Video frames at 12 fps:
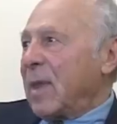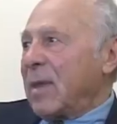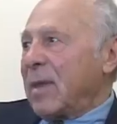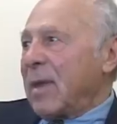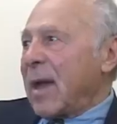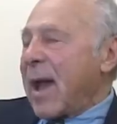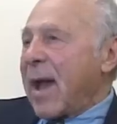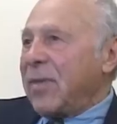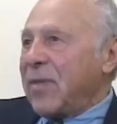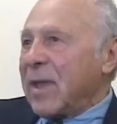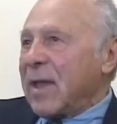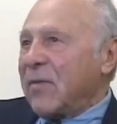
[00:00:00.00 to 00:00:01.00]
Yeah, I
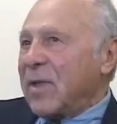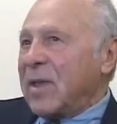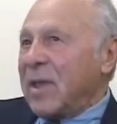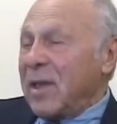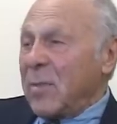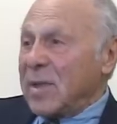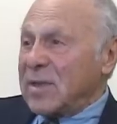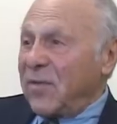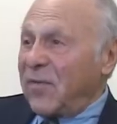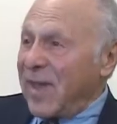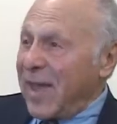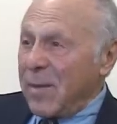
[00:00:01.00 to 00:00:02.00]
think of a team as a
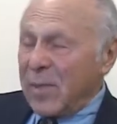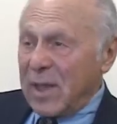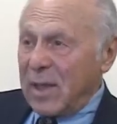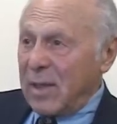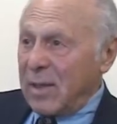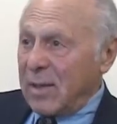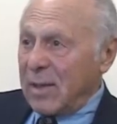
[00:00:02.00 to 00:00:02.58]
family.